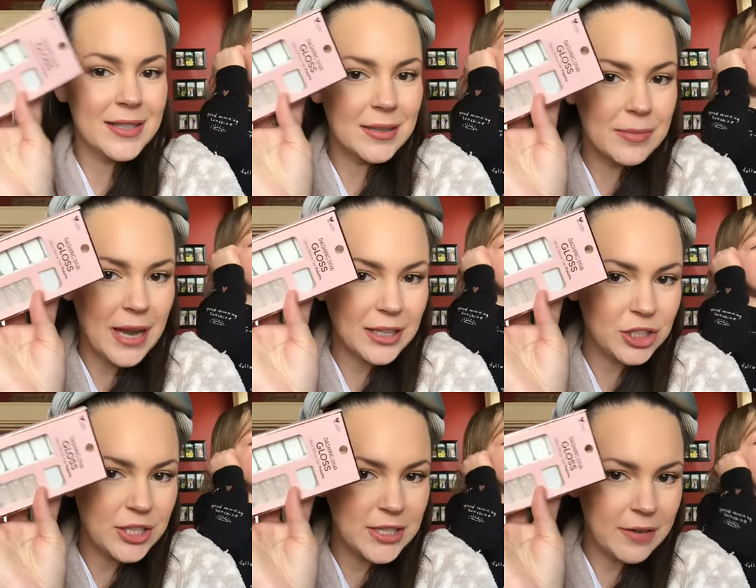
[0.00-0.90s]
Some
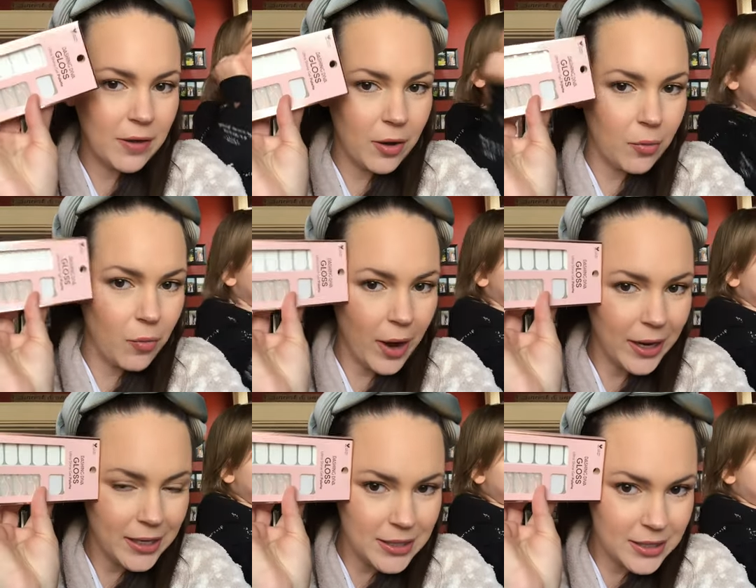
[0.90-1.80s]
Dashing Diva
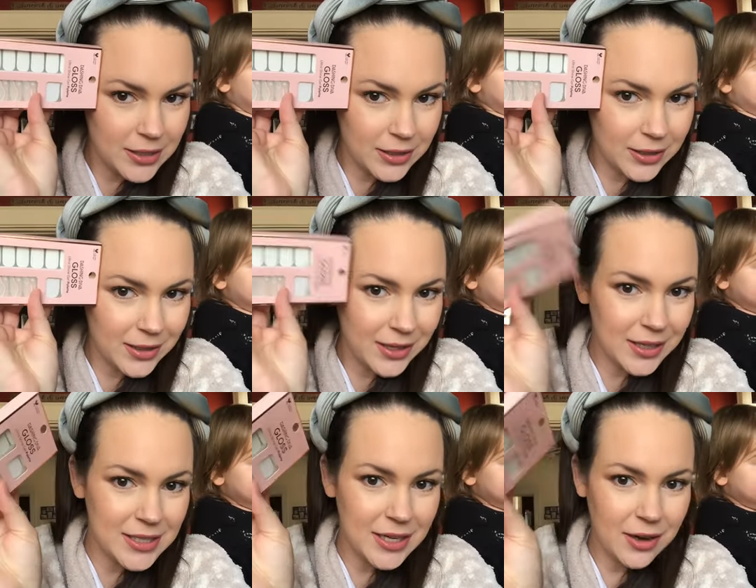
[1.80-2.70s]
white
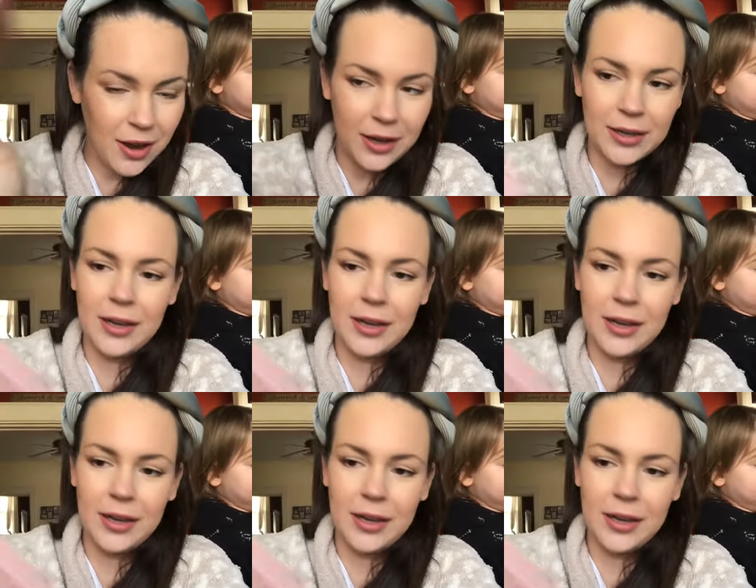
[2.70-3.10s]
stick-on